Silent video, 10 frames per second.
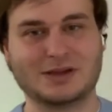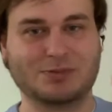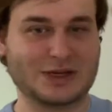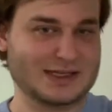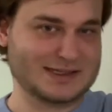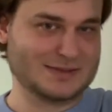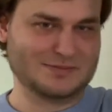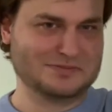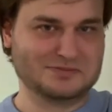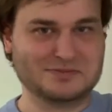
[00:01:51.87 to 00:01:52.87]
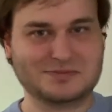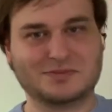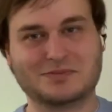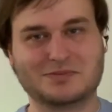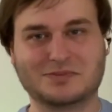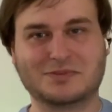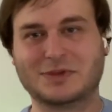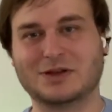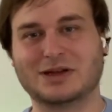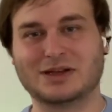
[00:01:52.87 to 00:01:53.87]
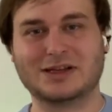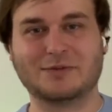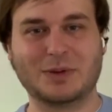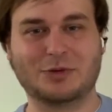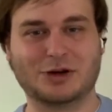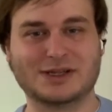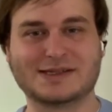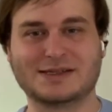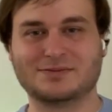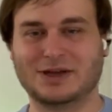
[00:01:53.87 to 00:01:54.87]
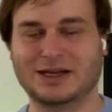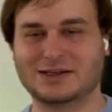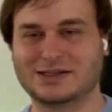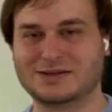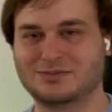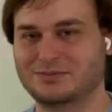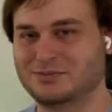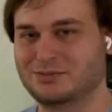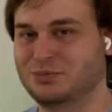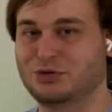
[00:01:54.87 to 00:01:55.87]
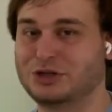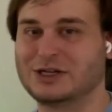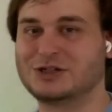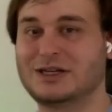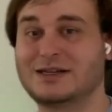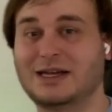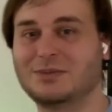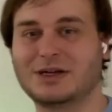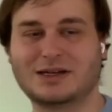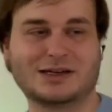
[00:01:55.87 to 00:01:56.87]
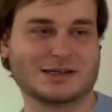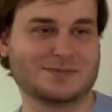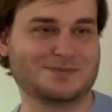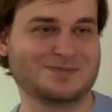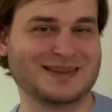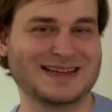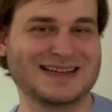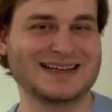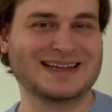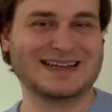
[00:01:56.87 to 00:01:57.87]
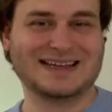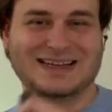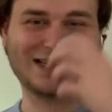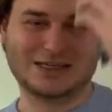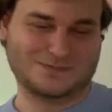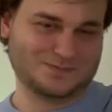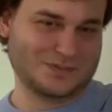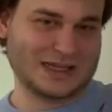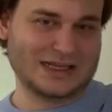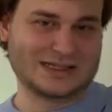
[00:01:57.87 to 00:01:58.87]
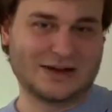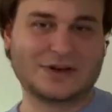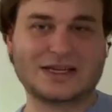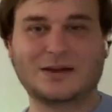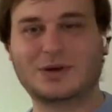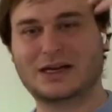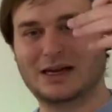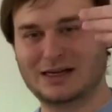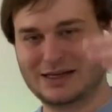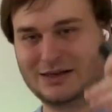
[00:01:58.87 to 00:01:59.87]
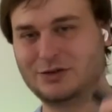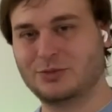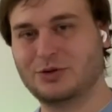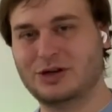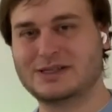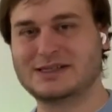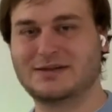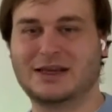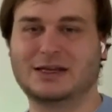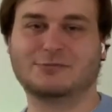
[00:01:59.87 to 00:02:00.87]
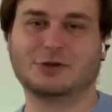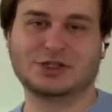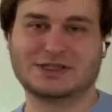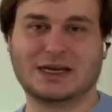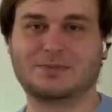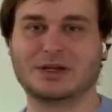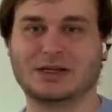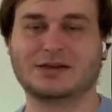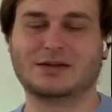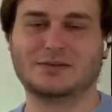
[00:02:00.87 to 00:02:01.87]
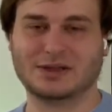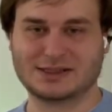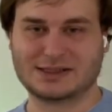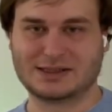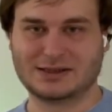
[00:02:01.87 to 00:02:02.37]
Please give me points and potentially take my data. So every time I get new points, they would just update this